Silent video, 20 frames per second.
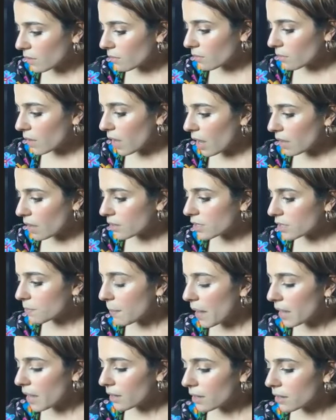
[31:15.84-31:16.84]
the
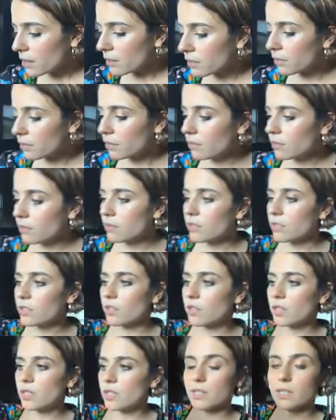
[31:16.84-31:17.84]
Spec.
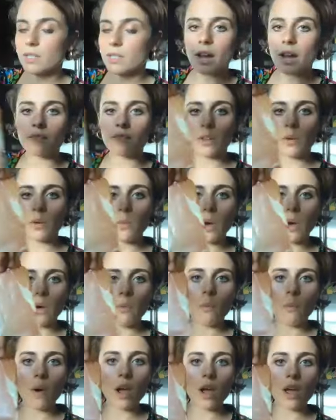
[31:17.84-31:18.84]
So this is kind of like what
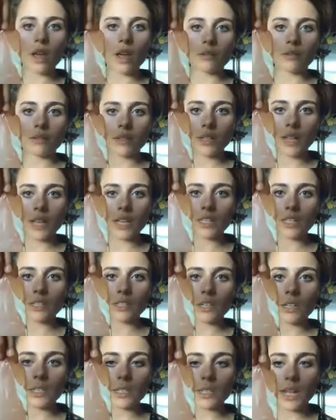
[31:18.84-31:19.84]
one slice
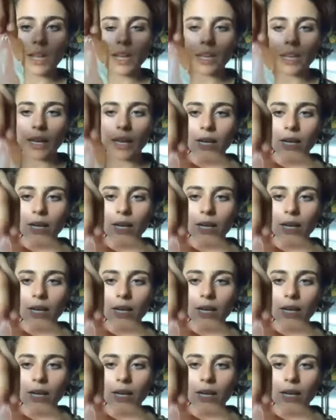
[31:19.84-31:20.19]
looks like.